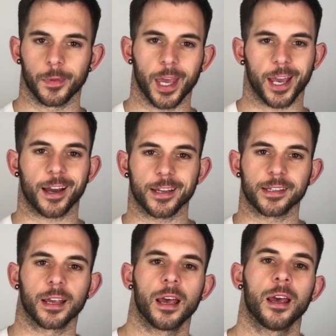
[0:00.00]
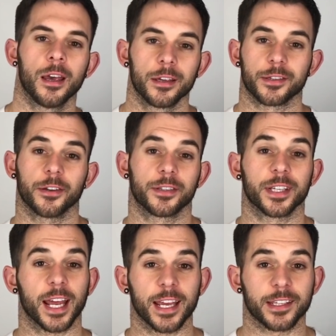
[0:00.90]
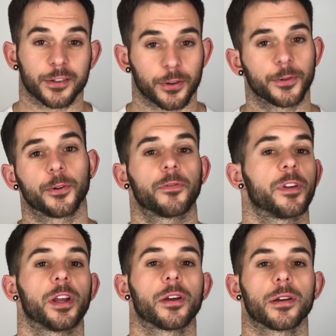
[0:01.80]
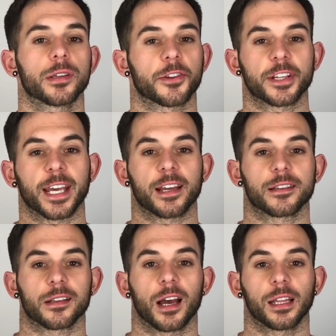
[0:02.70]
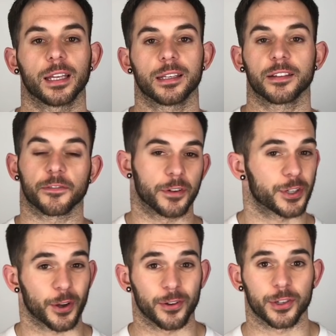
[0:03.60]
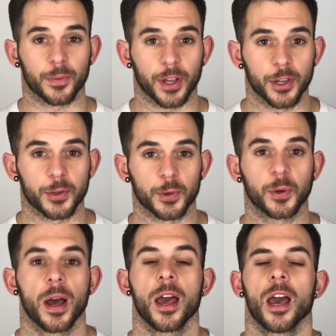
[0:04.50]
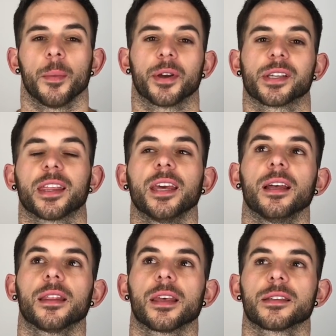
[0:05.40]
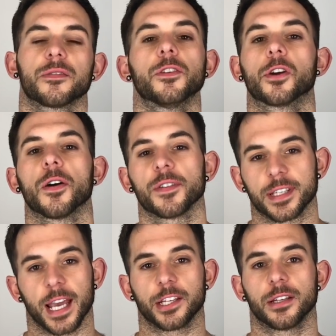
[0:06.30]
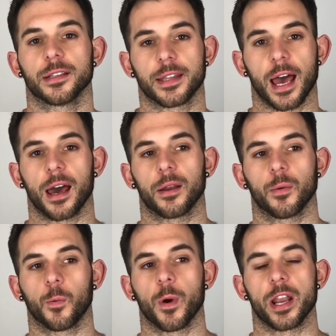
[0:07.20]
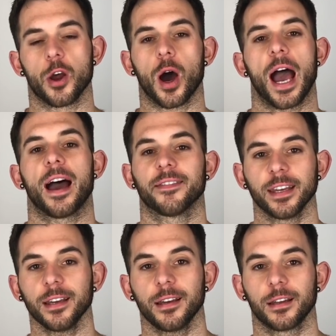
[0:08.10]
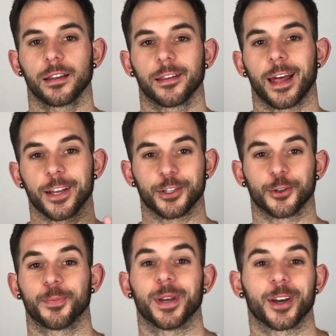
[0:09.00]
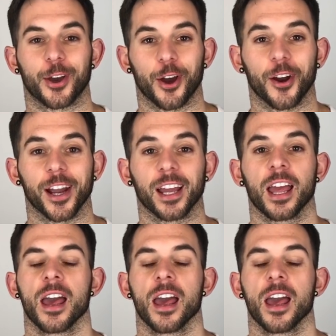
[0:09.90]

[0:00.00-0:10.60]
Hey guys, so today's Tro Talk video is going to take a slightly different tone to my usual because I think there's a few conversations that we're not having that should be occurring.